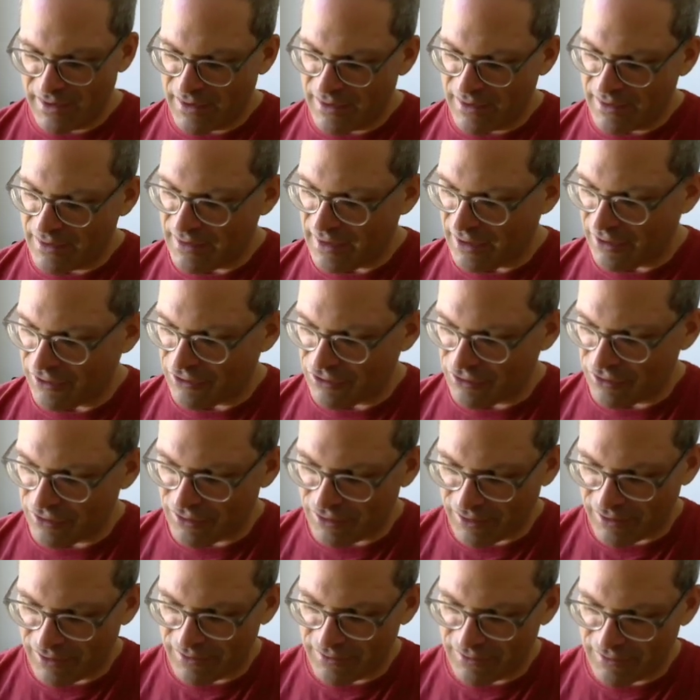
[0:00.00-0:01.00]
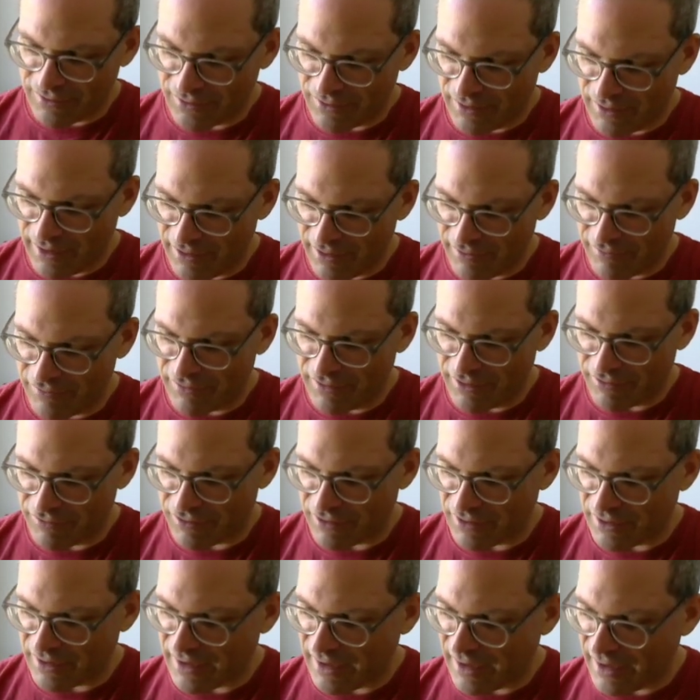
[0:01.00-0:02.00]
they should also have
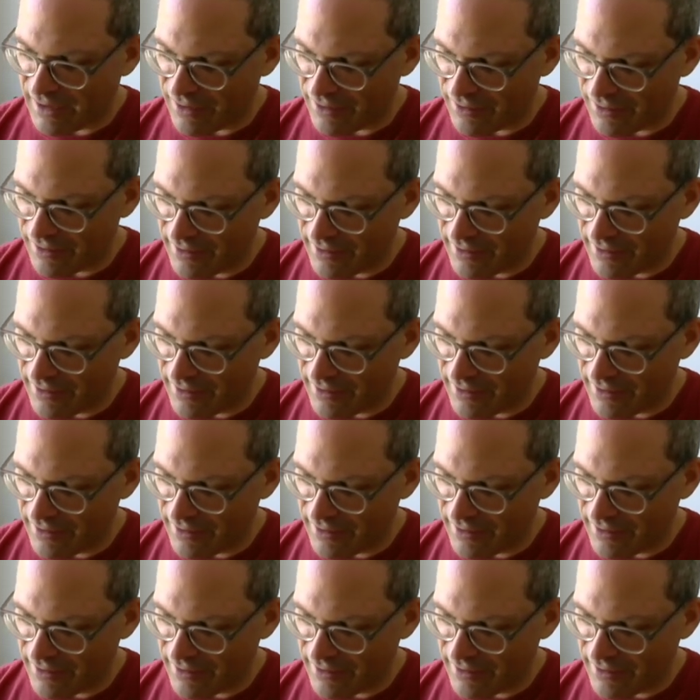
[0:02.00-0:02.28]
different color